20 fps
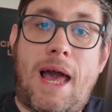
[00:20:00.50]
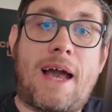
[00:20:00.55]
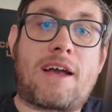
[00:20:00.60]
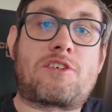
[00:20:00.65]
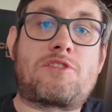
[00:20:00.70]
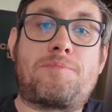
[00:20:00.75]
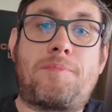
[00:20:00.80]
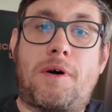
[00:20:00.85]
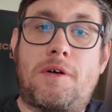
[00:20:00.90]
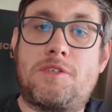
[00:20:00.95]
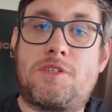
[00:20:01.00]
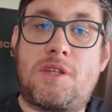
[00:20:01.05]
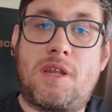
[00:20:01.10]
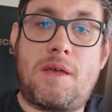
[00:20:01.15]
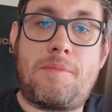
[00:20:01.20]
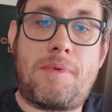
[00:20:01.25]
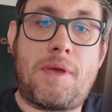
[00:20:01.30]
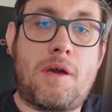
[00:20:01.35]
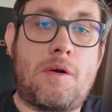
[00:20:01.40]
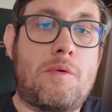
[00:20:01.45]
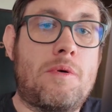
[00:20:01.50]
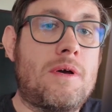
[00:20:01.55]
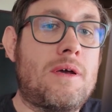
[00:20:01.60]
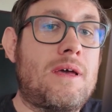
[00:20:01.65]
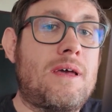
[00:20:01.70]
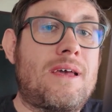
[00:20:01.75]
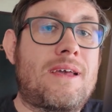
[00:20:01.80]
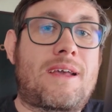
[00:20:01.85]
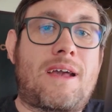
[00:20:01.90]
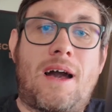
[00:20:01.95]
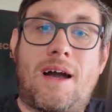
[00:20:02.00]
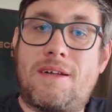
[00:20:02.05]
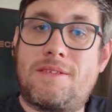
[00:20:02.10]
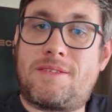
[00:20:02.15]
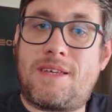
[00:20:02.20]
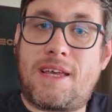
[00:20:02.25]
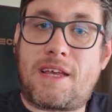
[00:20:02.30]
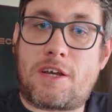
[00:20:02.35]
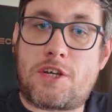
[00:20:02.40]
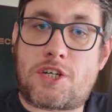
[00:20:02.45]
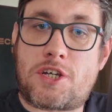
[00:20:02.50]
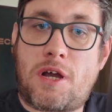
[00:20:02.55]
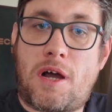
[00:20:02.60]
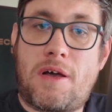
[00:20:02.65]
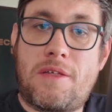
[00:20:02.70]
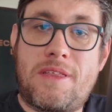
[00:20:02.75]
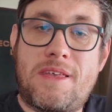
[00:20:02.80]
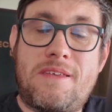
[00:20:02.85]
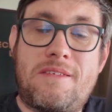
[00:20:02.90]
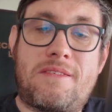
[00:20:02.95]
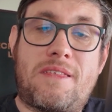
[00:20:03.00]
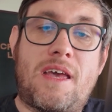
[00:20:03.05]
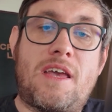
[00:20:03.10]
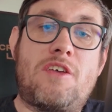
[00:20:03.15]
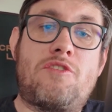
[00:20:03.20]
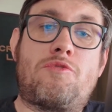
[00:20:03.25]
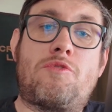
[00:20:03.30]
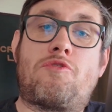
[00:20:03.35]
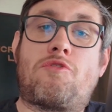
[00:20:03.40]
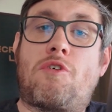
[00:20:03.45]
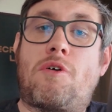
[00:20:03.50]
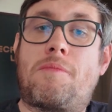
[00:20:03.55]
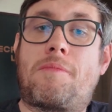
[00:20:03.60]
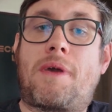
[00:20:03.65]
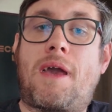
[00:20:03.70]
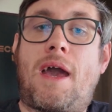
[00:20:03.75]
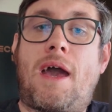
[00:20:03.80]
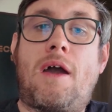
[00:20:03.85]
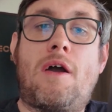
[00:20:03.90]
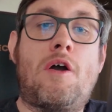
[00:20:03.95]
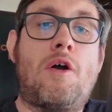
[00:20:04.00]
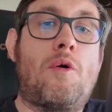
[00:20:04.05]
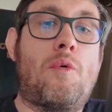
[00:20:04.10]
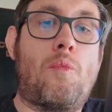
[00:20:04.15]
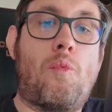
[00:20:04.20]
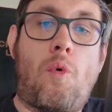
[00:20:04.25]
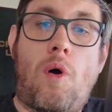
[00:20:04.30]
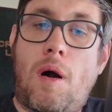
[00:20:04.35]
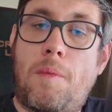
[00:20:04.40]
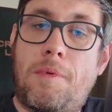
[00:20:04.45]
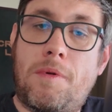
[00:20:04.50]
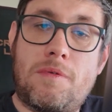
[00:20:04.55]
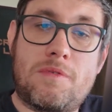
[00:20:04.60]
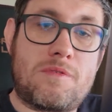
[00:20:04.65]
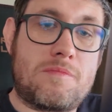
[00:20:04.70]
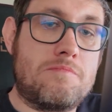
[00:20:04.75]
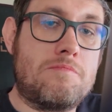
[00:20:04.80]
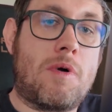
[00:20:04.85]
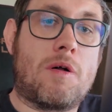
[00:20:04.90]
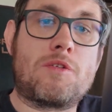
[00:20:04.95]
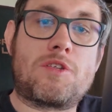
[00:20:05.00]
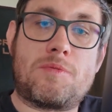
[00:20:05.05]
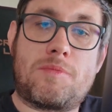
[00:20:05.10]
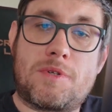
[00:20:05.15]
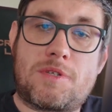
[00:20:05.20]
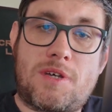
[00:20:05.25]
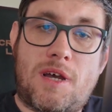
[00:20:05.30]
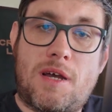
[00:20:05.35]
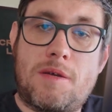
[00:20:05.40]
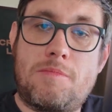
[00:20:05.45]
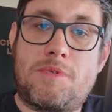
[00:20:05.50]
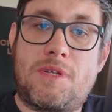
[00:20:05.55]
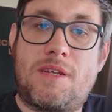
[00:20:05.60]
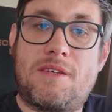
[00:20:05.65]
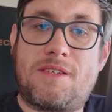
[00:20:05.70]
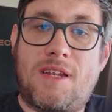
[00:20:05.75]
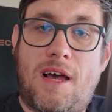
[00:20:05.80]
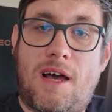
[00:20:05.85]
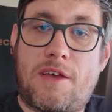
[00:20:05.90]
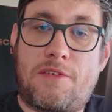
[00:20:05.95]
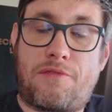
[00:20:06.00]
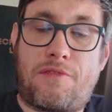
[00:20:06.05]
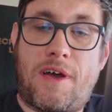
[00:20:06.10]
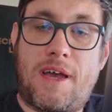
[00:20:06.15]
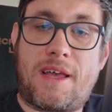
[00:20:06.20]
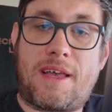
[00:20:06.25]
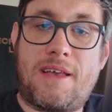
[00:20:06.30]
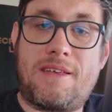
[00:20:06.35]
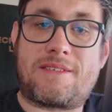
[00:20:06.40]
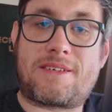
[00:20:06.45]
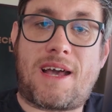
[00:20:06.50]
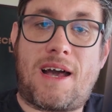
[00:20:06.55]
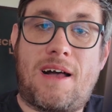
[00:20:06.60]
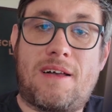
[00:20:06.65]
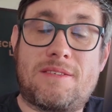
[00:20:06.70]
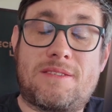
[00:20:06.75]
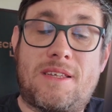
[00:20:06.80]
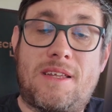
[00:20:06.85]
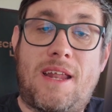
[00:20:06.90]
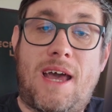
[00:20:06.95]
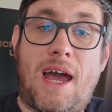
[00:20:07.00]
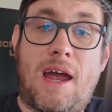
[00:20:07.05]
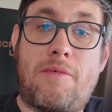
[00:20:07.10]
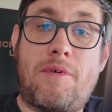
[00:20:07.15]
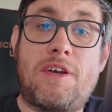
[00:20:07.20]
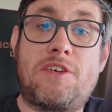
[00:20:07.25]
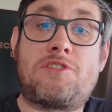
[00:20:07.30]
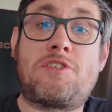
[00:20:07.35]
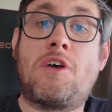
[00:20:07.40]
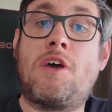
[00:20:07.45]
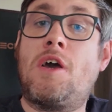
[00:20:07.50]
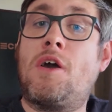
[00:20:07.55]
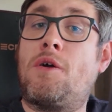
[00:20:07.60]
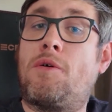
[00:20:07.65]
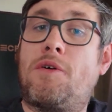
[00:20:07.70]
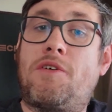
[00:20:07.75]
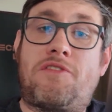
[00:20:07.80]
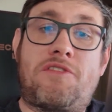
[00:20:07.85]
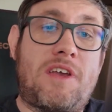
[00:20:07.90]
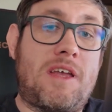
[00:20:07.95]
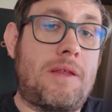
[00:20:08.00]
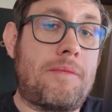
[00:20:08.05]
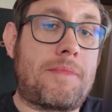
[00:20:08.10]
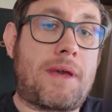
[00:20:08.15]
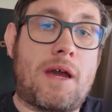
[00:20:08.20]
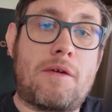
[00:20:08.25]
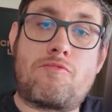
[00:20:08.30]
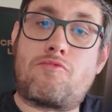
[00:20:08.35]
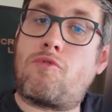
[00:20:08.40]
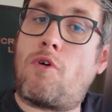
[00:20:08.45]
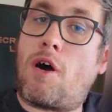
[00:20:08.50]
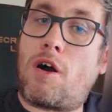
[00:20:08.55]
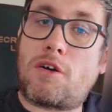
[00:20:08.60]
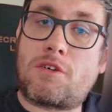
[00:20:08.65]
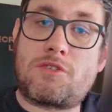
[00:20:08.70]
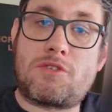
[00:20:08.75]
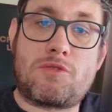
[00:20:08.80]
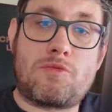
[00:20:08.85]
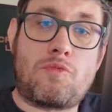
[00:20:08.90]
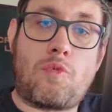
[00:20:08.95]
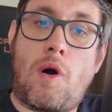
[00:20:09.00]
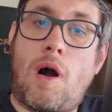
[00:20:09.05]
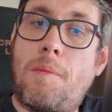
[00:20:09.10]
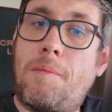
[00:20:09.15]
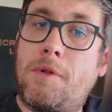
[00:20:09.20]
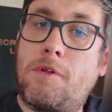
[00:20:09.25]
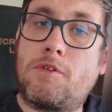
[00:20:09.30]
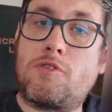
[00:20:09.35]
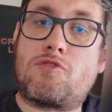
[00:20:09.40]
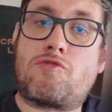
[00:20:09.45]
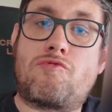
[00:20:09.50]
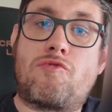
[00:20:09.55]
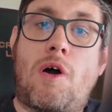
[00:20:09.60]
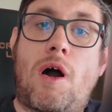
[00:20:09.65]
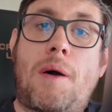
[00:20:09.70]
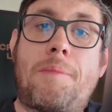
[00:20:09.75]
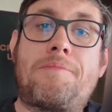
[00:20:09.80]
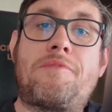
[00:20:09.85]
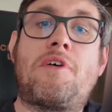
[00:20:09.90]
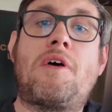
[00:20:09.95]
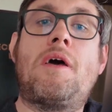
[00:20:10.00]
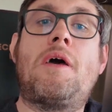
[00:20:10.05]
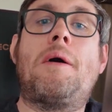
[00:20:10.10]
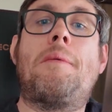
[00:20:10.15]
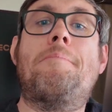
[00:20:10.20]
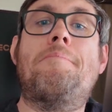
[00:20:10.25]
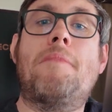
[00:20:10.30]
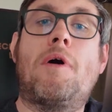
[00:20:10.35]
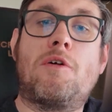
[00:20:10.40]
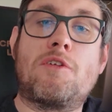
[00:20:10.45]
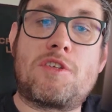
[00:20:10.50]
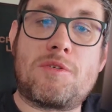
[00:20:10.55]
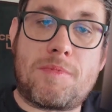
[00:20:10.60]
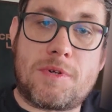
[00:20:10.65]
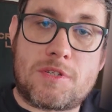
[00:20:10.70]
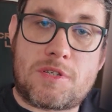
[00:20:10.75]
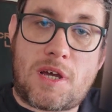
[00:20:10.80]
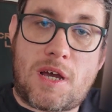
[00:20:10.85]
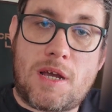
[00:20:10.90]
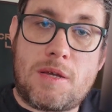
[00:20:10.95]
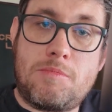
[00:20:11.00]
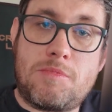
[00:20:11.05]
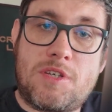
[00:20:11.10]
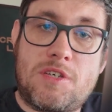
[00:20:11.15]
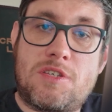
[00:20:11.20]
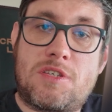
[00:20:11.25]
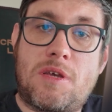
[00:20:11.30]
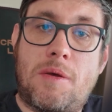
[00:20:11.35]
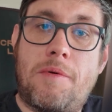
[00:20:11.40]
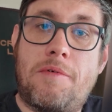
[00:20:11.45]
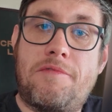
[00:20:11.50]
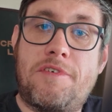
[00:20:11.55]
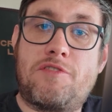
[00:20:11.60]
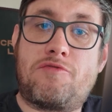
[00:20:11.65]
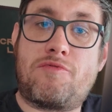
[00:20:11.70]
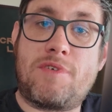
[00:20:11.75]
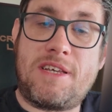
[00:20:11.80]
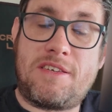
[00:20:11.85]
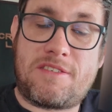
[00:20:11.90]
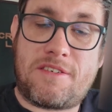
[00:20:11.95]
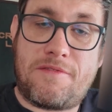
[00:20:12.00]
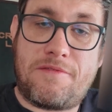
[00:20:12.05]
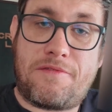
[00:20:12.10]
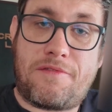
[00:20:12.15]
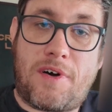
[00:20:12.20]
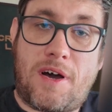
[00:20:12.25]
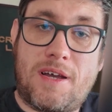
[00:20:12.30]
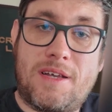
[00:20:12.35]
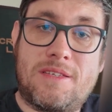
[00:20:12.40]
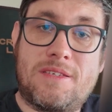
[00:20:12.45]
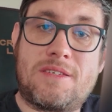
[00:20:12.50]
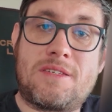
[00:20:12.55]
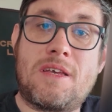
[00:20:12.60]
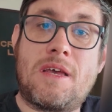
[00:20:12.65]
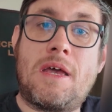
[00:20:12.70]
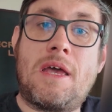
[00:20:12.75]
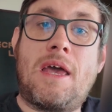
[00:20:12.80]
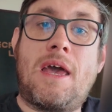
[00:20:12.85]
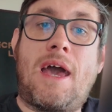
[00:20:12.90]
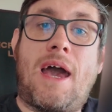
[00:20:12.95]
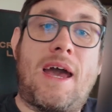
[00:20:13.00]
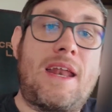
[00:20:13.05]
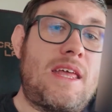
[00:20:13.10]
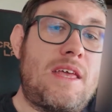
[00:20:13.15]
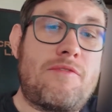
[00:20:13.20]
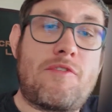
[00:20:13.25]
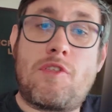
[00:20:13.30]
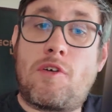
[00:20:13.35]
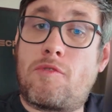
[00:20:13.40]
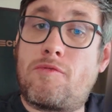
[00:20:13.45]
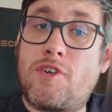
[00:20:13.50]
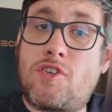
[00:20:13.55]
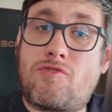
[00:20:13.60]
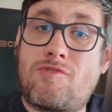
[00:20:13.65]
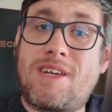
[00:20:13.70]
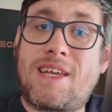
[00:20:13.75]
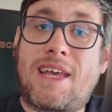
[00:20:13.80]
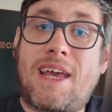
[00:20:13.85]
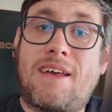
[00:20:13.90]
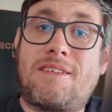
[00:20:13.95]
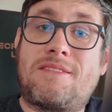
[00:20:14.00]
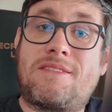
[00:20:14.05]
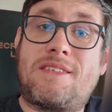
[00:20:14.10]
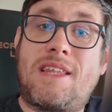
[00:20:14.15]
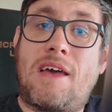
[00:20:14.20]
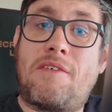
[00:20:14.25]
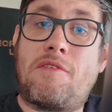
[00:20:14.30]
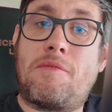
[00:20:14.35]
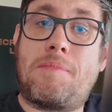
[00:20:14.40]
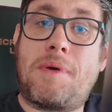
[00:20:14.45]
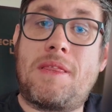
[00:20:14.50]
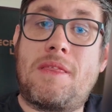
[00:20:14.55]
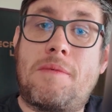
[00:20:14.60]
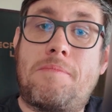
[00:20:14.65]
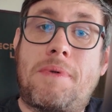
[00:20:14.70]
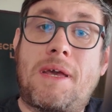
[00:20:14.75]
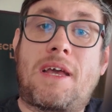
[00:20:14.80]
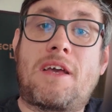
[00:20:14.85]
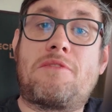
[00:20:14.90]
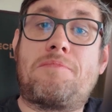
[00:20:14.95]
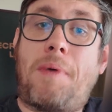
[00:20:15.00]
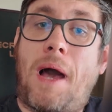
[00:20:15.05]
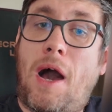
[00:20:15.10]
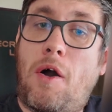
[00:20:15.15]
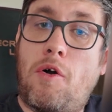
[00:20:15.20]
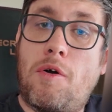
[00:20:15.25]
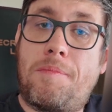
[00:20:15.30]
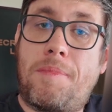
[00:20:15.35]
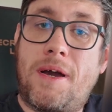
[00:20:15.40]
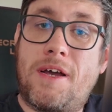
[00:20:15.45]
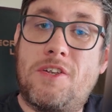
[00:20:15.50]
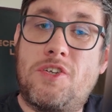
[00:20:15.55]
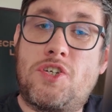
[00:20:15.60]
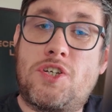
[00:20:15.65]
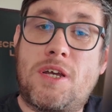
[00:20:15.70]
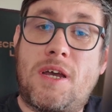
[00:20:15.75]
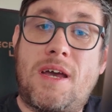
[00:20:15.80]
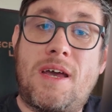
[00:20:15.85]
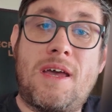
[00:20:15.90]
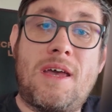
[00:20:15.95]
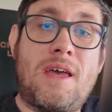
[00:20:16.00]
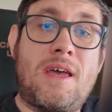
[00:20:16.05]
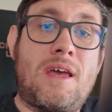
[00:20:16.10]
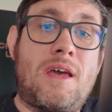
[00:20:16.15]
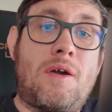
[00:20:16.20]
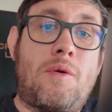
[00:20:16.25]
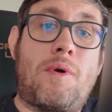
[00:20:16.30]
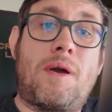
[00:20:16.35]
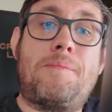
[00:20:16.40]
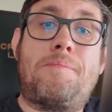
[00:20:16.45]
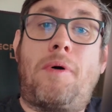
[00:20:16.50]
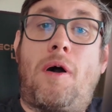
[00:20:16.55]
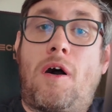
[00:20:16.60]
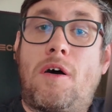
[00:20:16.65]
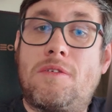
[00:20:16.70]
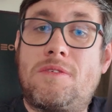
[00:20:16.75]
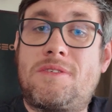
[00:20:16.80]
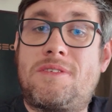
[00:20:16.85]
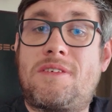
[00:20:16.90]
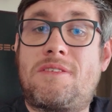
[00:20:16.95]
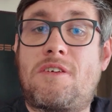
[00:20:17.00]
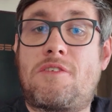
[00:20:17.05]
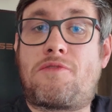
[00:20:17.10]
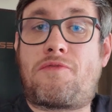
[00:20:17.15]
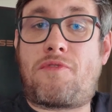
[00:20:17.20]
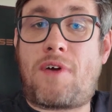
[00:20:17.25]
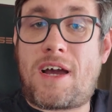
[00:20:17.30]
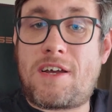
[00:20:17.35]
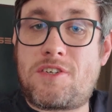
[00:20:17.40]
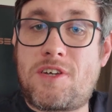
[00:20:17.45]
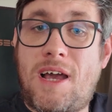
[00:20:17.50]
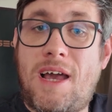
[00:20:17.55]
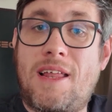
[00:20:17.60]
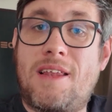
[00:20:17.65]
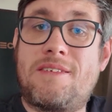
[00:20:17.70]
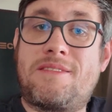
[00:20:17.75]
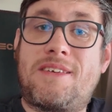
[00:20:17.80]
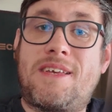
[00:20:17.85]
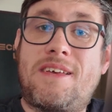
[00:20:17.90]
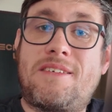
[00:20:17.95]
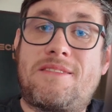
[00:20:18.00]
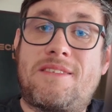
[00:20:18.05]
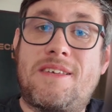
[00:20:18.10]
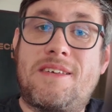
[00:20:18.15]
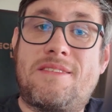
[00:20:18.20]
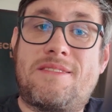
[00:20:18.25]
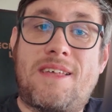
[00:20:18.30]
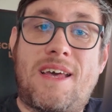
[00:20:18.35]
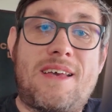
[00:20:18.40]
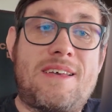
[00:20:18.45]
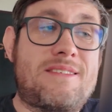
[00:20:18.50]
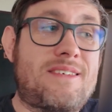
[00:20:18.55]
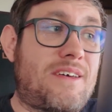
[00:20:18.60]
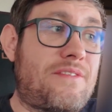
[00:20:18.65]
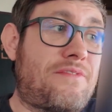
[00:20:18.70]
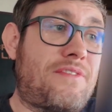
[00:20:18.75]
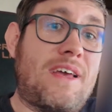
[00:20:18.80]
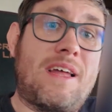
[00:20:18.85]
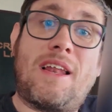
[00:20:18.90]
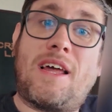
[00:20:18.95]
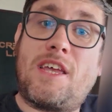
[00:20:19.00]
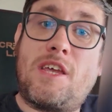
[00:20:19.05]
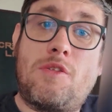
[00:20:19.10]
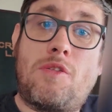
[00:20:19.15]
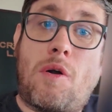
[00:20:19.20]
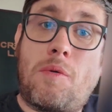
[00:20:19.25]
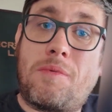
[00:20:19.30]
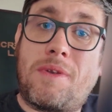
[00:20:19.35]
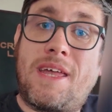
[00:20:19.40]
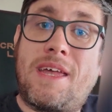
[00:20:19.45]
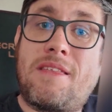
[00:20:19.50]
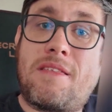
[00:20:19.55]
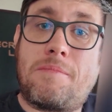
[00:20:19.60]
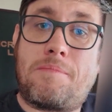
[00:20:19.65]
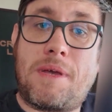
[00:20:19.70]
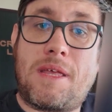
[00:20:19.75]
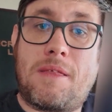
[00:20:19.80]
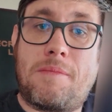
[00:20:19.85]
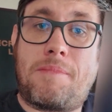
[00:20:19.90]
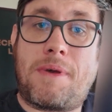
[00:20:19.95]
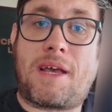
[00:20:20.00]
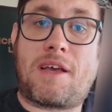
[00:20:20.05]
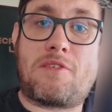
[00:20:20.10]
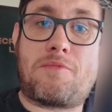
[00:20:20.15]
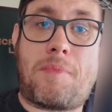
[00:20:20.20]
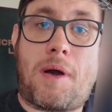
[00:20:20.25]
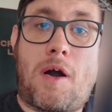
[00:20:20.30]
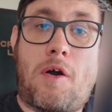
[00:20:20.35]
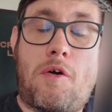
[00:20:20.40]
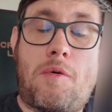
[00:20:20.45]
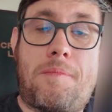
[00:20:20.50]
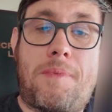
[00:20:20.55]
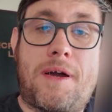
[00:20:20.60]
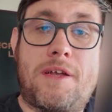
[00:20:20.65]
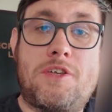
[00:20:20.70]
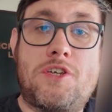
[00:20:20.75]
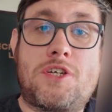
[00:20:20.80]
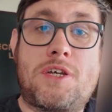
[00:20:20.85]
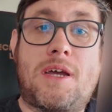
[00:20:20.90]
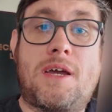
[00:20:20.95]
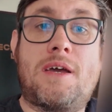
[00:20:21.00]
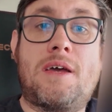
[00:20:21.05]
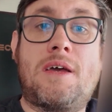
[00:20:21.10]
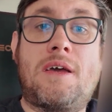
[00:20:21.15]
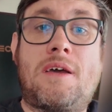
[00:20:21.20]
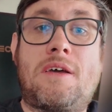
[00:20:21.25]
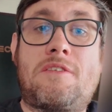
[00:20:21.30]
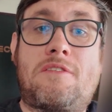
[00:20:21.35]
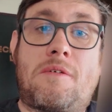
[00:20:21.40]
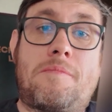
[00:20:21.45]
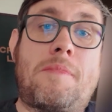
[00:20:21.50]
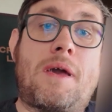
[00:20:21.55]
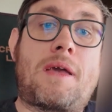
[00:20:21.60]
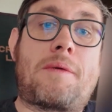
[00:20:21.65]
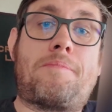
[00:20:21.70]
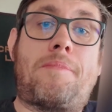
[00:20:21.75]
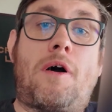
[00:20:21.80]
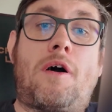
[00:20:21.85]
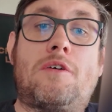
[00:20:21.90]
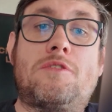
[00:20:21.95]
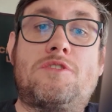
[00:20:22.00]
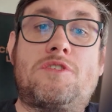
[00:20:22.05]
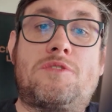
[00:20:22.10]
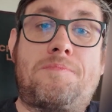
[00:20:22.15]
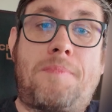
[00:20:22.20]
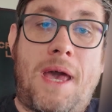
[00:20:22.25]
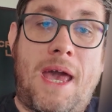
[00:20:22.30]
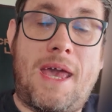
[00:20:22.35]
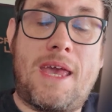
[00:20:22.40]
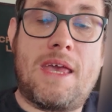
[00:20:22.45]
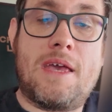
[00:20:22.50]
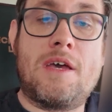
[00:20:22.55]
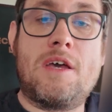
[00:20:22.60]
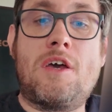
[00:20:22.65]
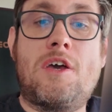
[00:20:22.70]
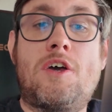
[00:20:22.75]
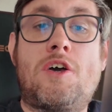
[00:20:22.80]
lacks. Ponzinibbio can't take a shot these days. We saw him get wobbled multiple times in his last fight against Carlston Harris. We've seen him get rocked, wobbled, dropped multiple times in some of his recent fights. And even though Rodriguez has never been the biggest power puncher, when Pons is as fragile as he is these days, I feel like you don't need to be the biggest power puncher to make Pons pay.